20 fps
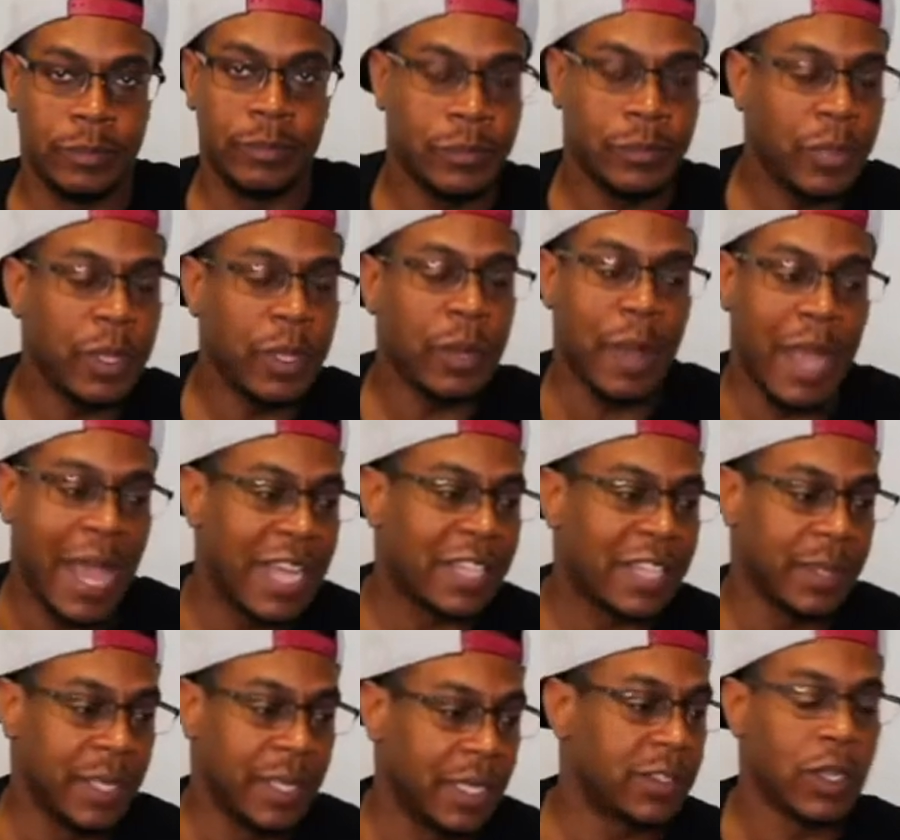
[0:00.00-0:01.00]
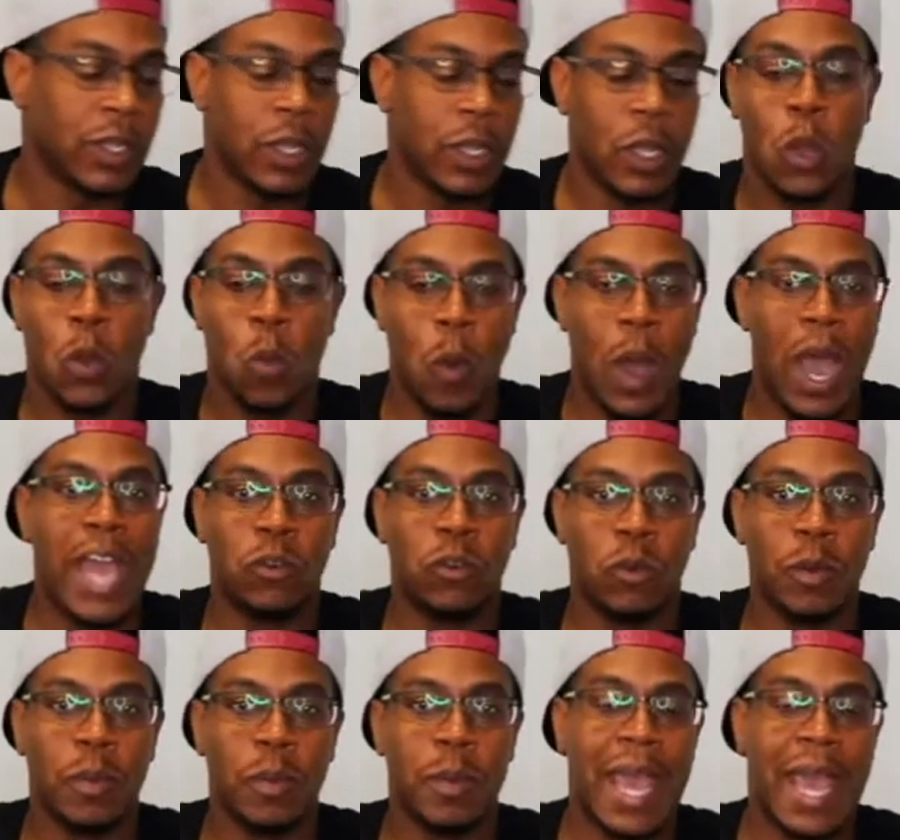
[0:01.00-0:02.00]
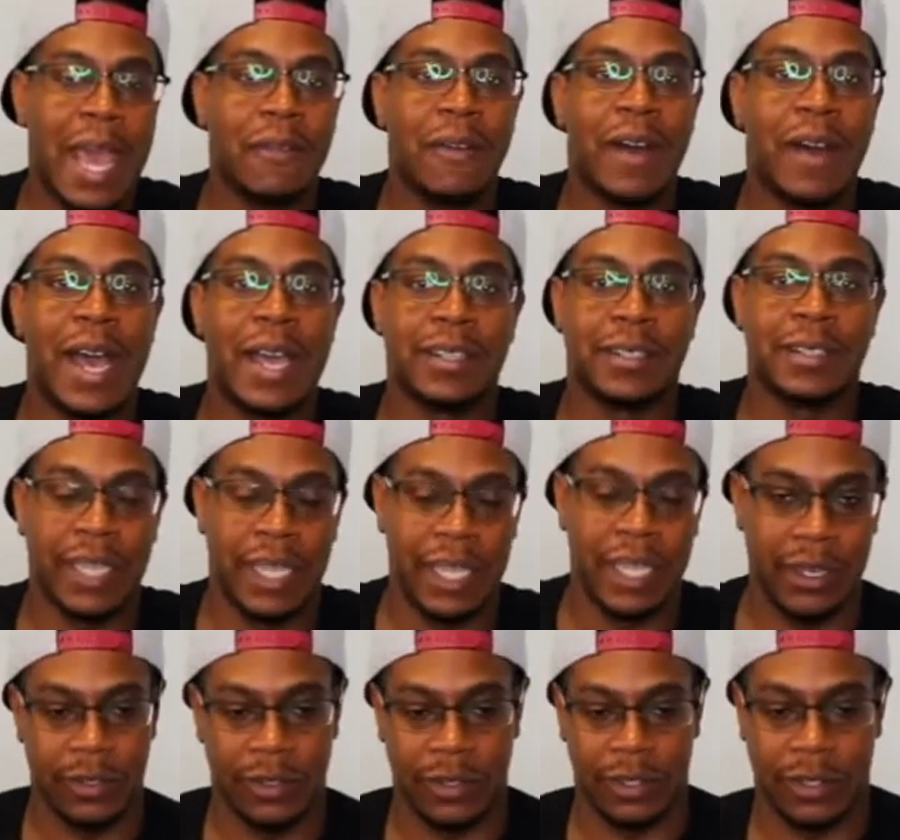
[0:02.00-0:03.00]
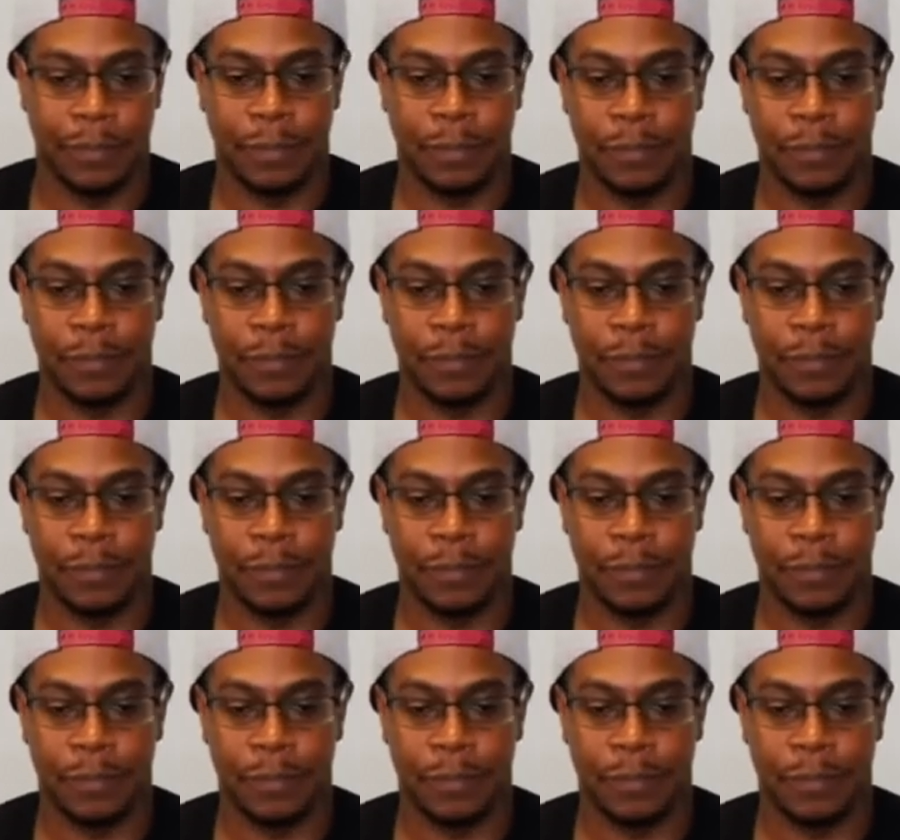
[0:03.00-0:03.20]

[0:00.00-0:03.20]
people ask me this, why do women have high standards?